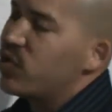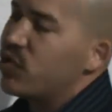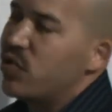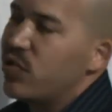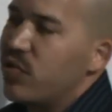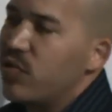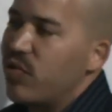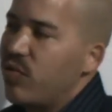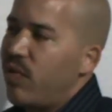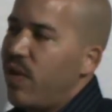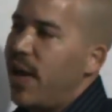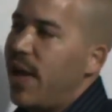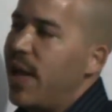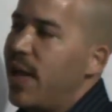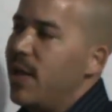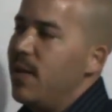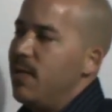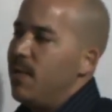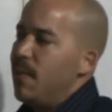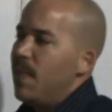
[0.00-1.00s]
so
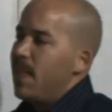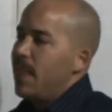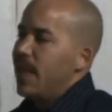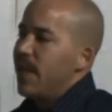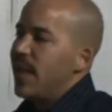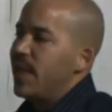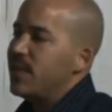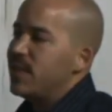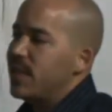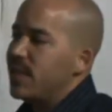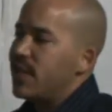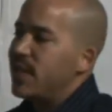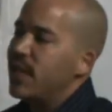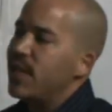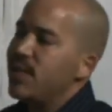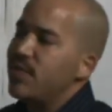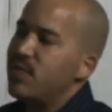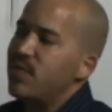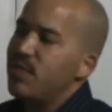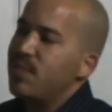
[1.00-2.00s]
great is it
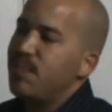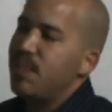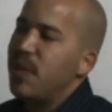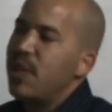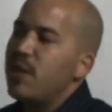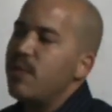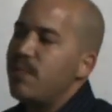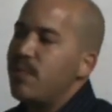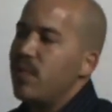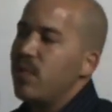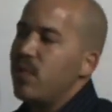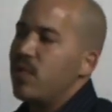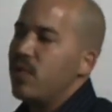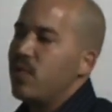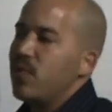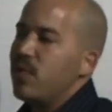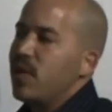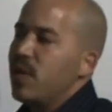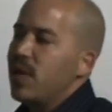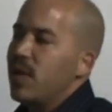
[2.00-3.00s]
gives
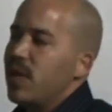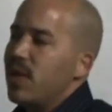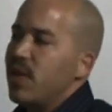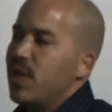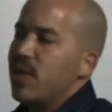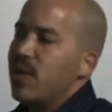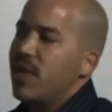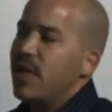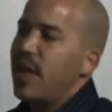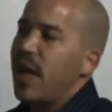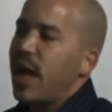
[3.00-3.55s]
people the